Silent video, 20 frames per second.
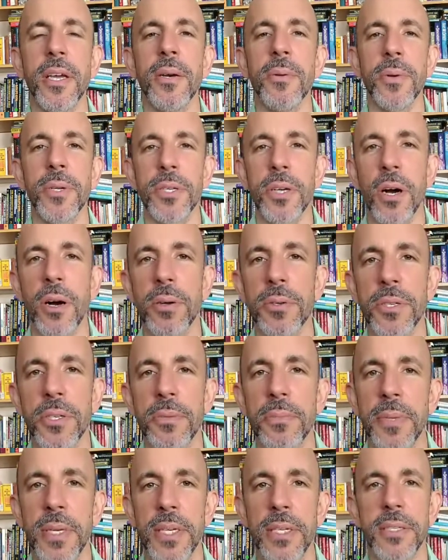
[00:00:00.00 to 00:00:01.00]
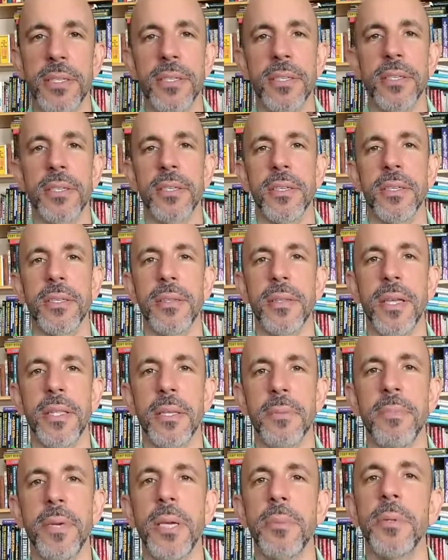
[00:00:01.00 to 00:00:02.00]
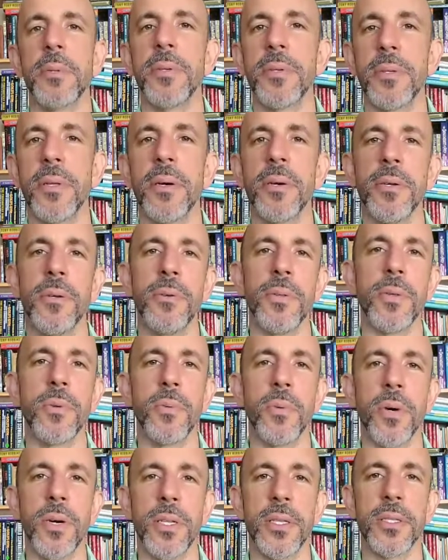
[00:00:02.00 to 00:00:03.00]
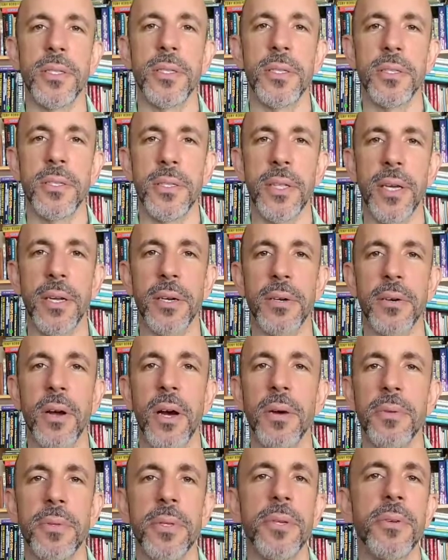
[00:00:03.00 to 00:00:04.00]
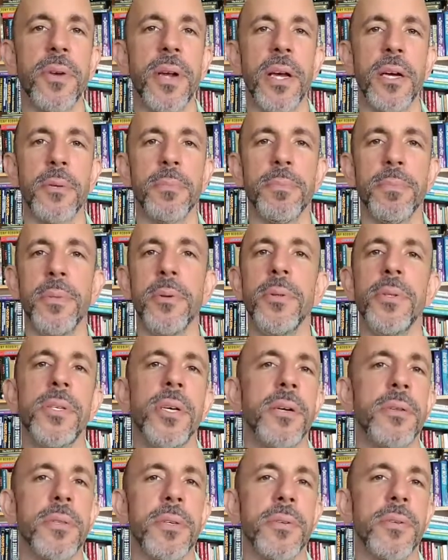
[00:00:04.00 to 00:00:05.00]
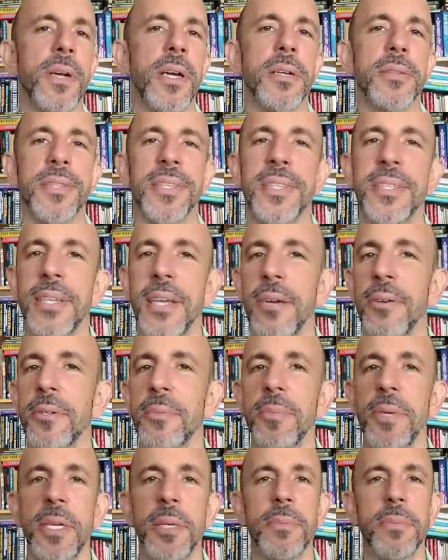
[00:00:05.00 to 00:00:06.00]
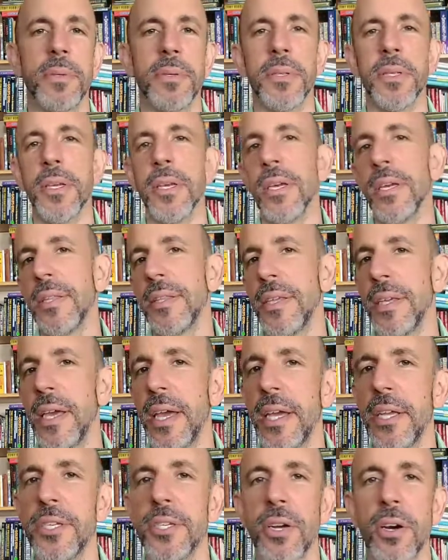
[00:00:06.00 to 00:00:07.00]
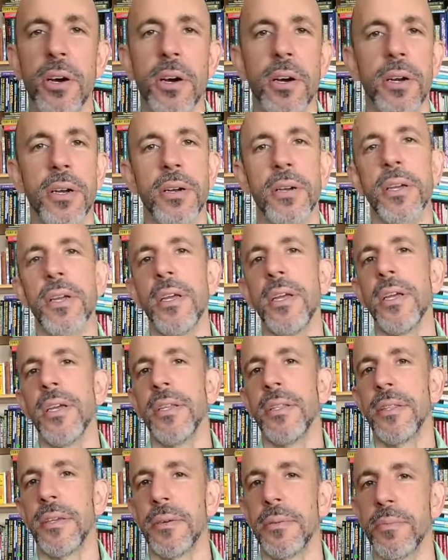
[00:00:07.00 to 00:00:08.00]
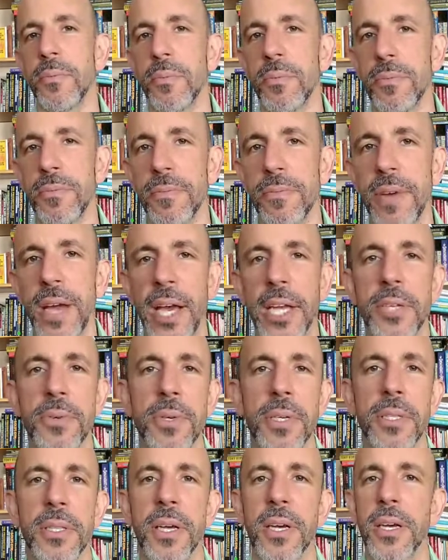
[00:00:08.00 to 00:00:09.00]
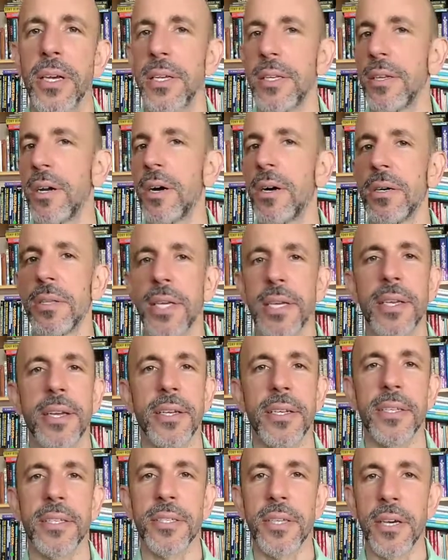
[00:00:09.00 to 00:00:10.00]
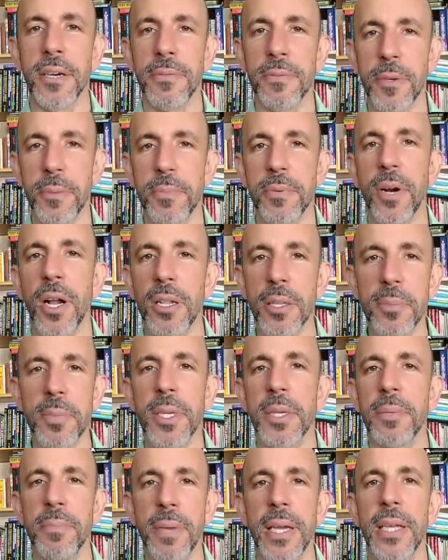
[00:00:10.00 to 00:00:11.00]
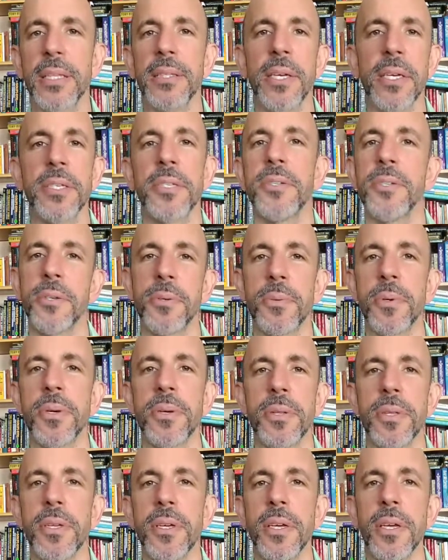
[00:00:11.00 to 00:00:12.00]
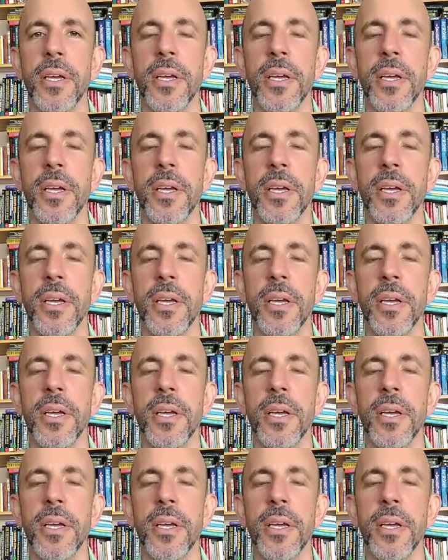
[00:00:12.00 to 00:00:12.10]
which also means that the people below you, the ones that are on the ground, boots on the ground, the salespeople, the HR, the factory line, all that kind of stuff, you're probably being paid less than you're worth.